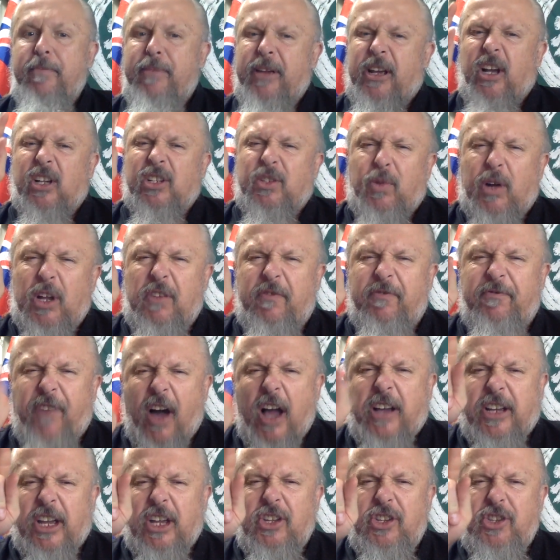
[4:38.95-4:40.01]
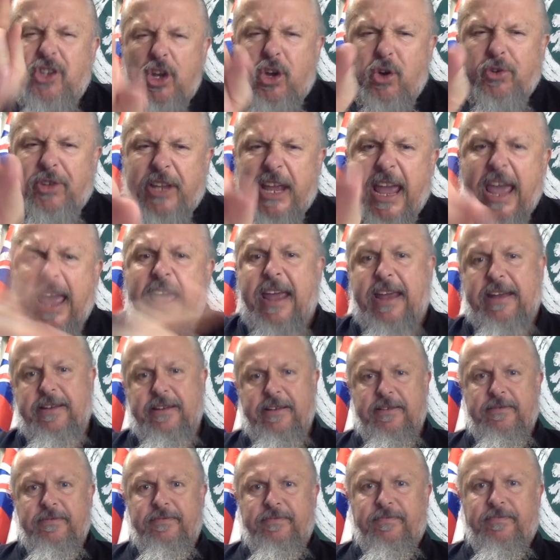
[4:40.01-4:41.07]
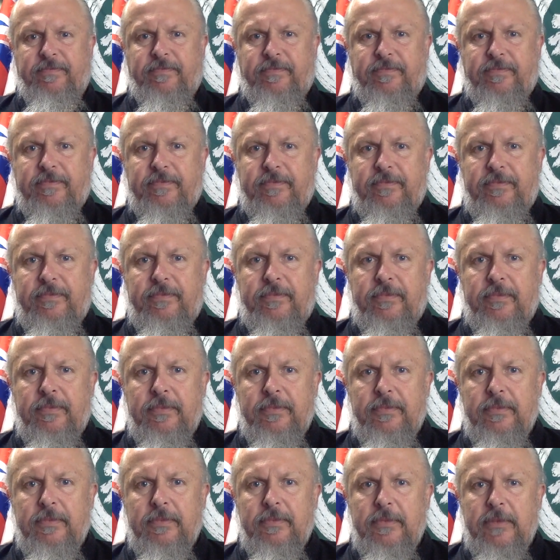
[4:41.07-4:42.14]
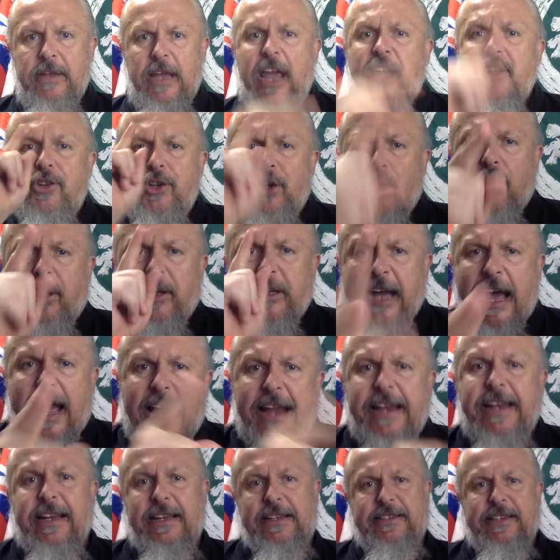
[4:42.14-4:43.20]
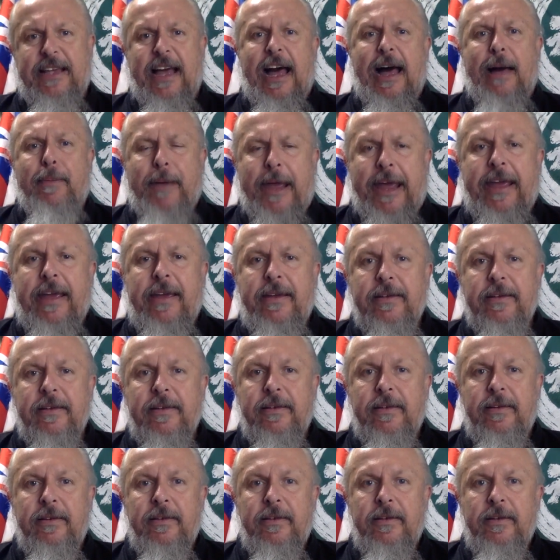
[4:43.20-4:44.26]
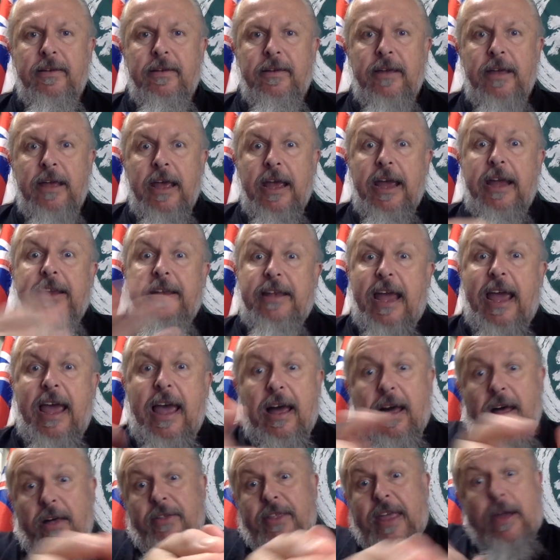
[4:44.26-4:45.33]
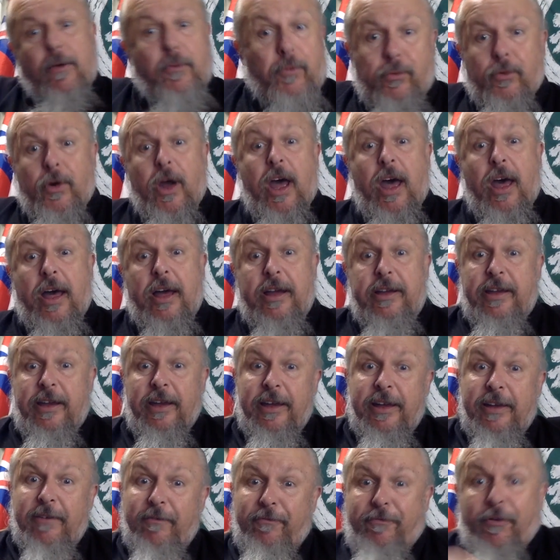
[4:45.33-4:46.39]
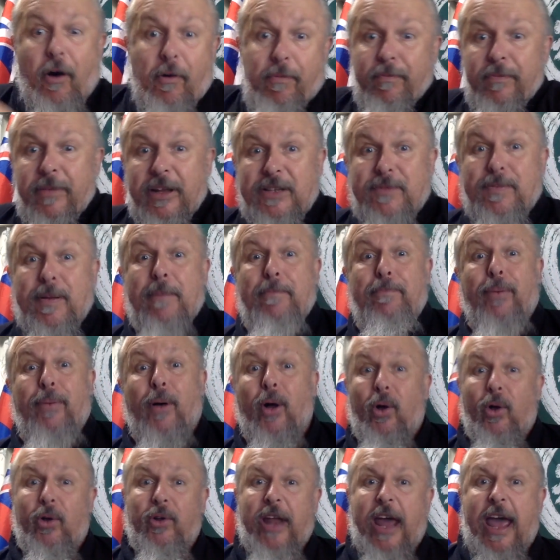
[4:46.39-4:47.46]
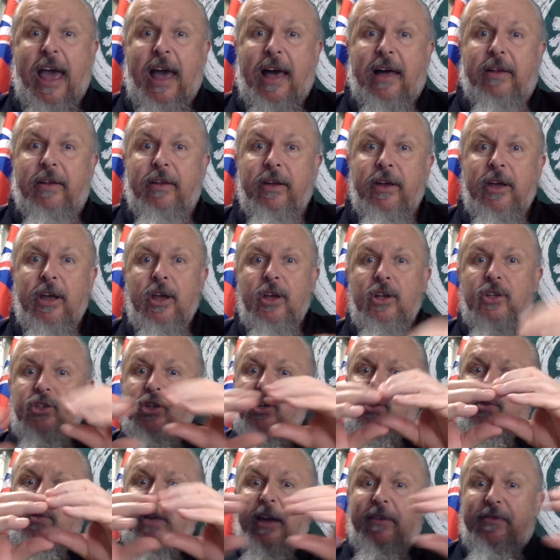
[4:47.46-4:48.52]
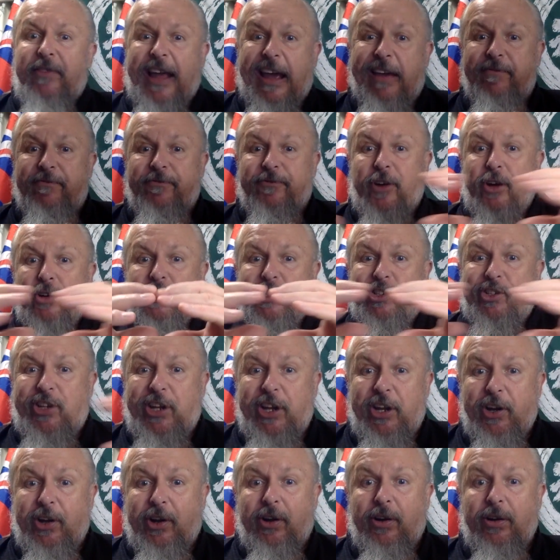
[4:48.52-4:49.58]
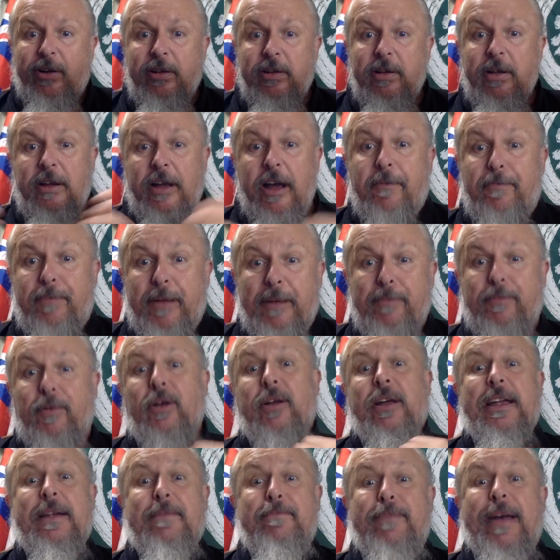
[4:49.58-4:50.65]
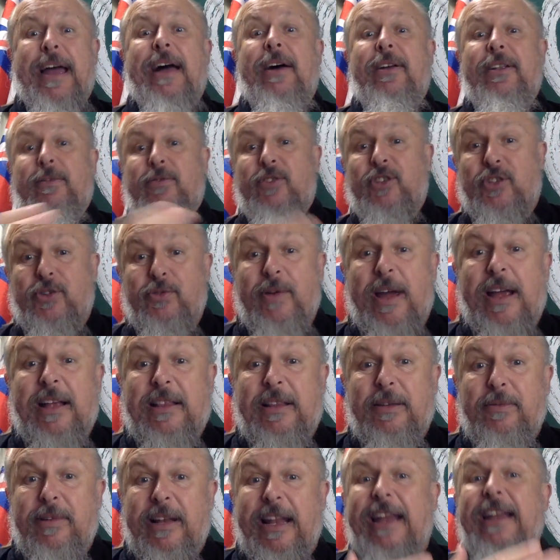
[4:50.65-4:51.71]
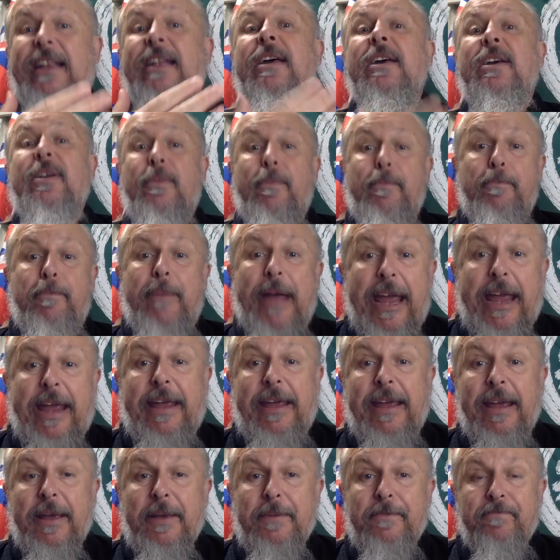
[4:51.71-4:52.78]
because of what fucking you did. And your guidance, Abe. And now that rug, whoop, has been pulled out. So you have that first tier of people inbound that was directly related, me.